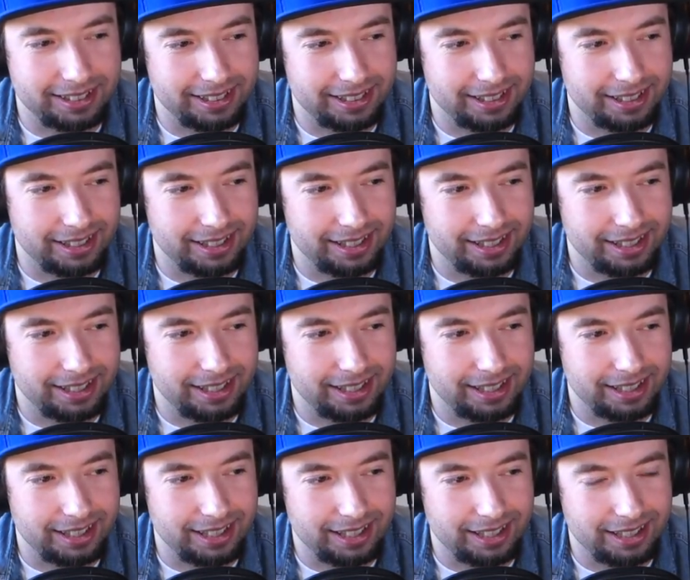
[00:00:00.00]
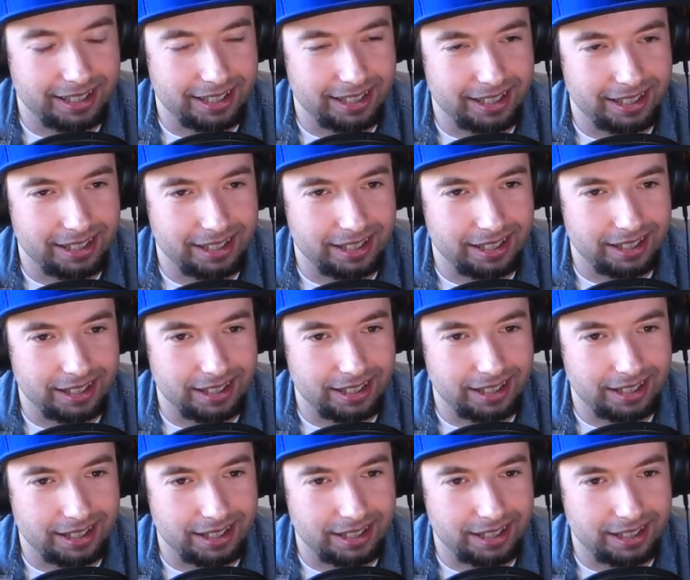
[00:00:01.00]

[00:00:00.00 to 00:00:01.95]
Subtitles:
Nobody speaks.